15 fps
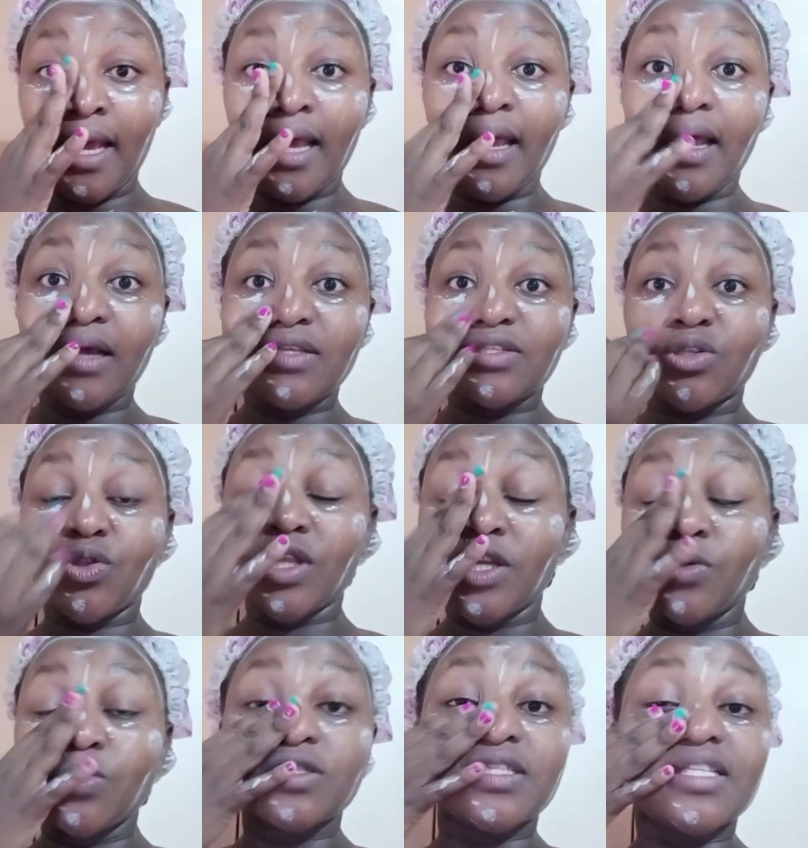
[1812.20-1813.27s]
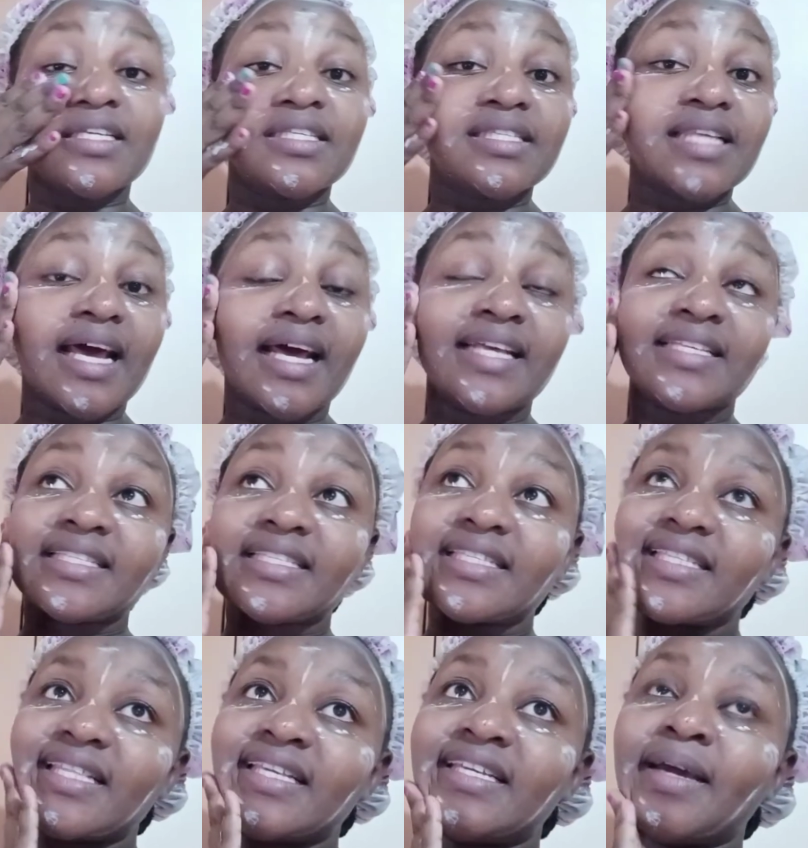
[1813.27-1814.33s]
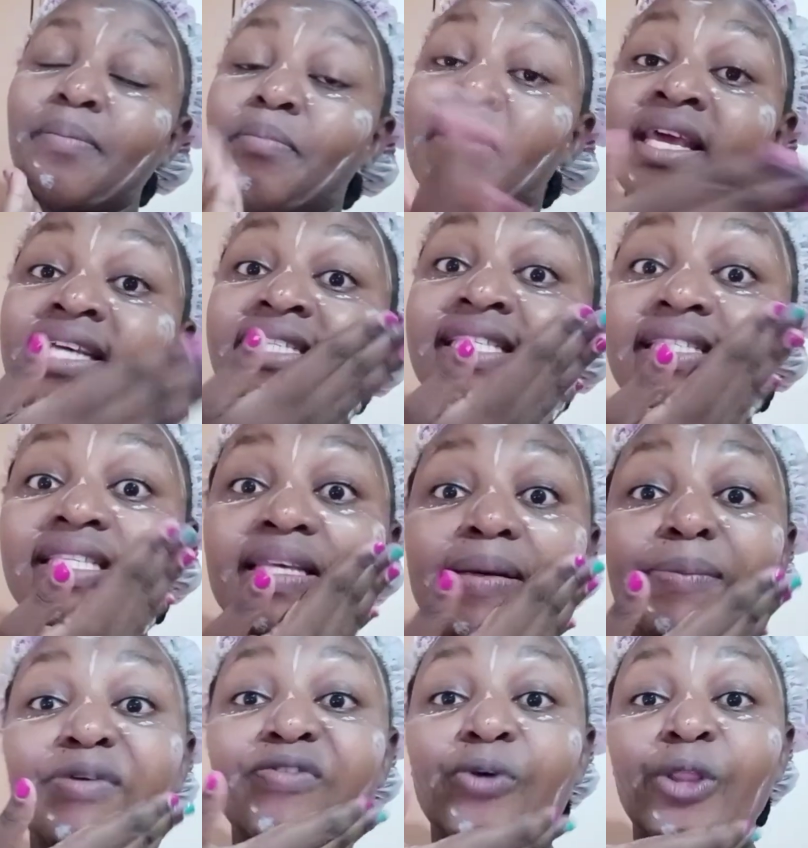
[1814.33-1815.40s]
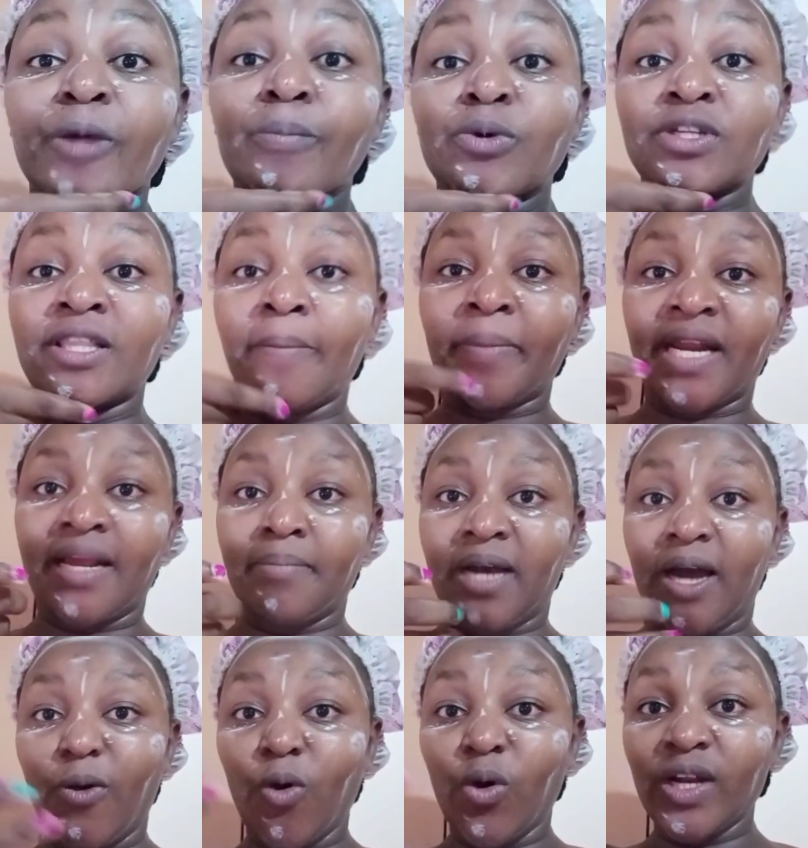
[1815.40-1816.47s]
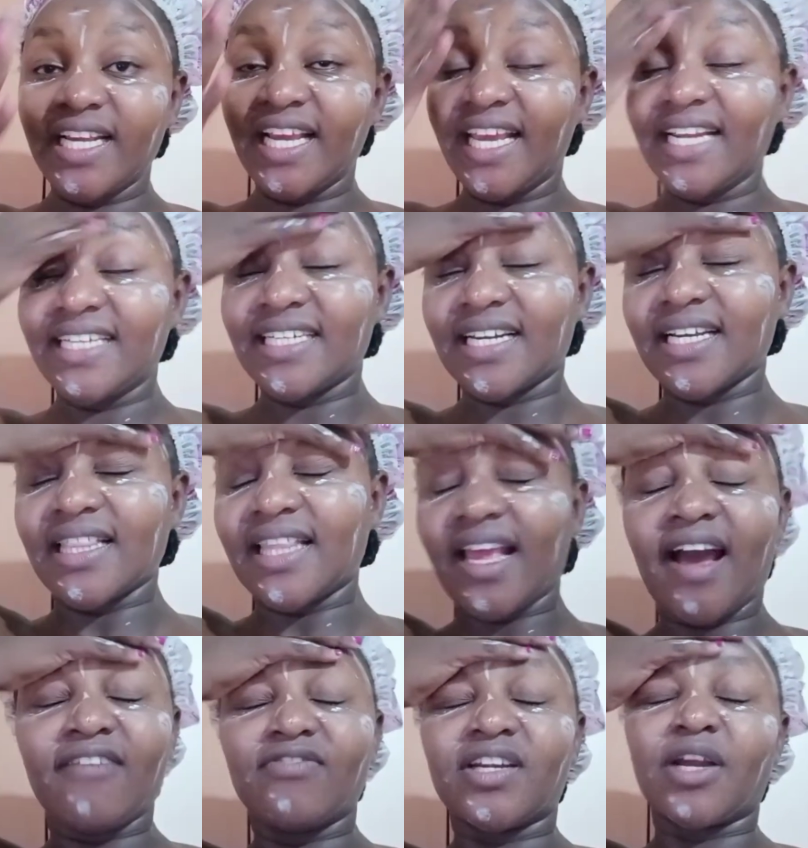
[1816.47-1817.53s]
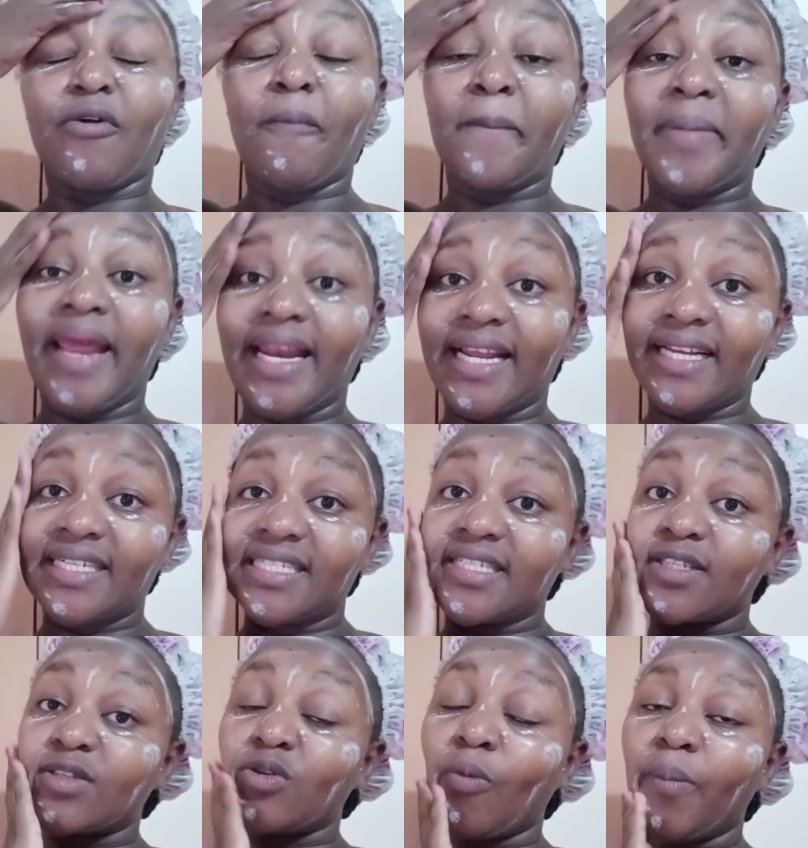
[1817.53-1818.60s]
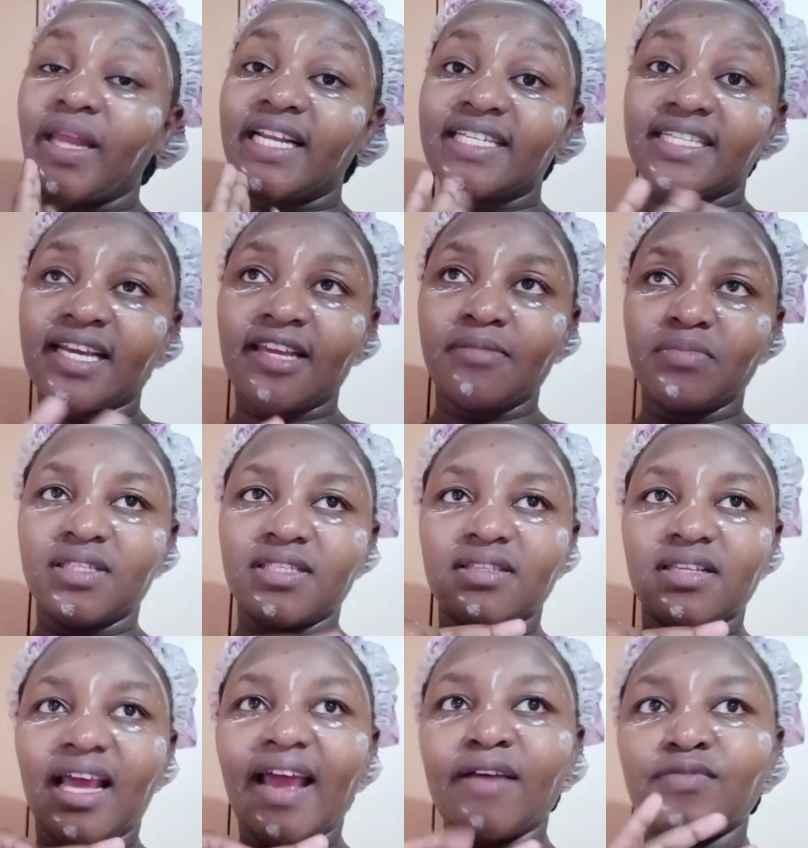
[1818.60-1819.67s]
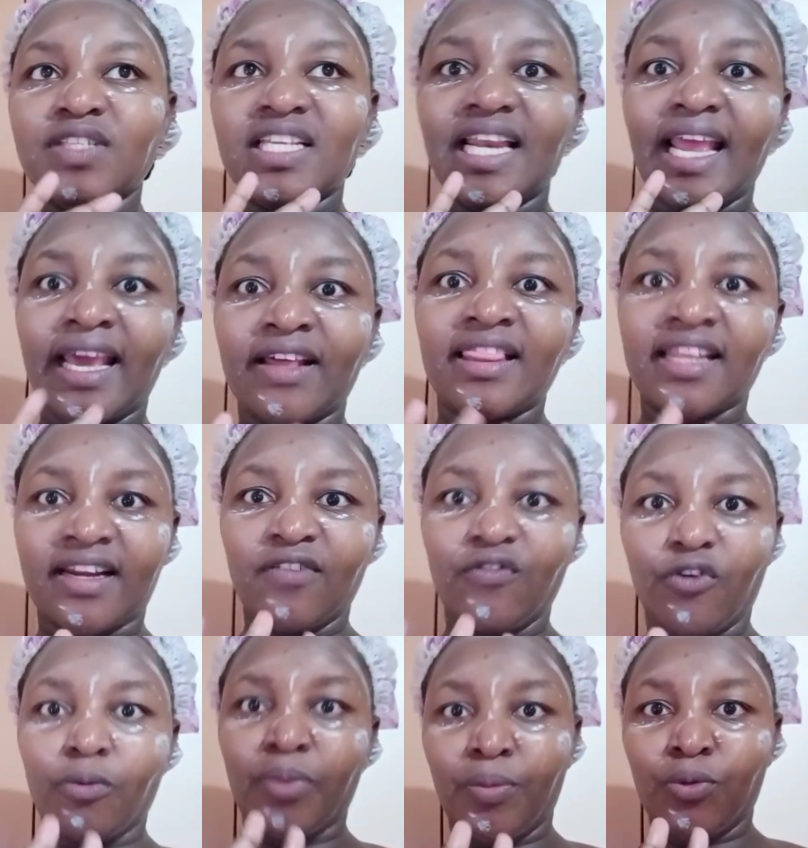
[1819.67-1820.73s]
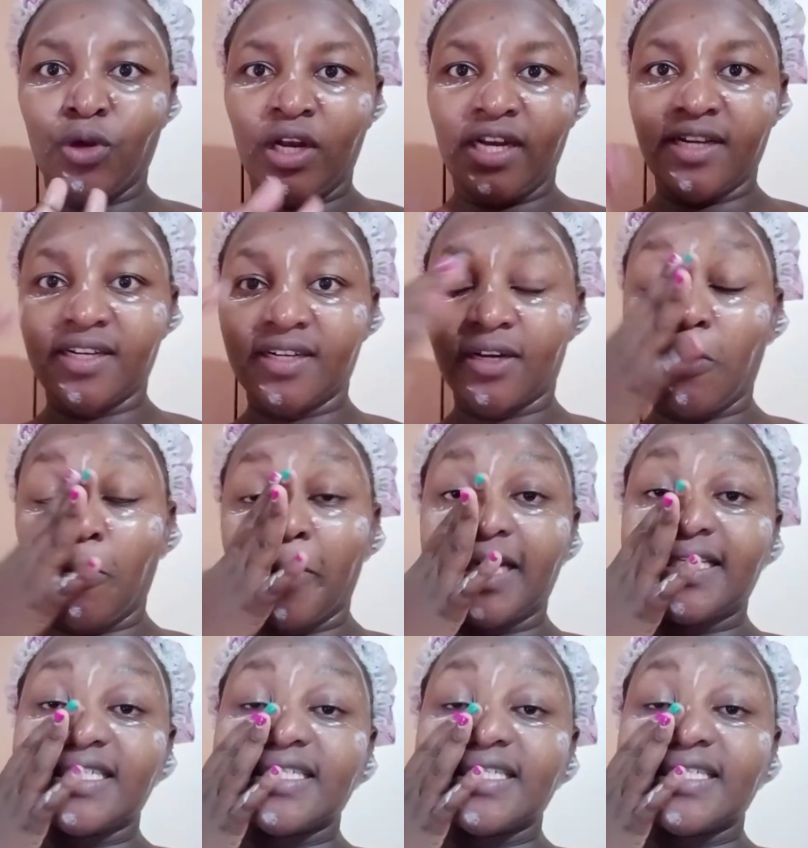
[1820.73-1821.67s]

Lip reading: So they use this as their base before they put the primer on, and they have recommended it so many times. I have seen like 3-4 people recommend it.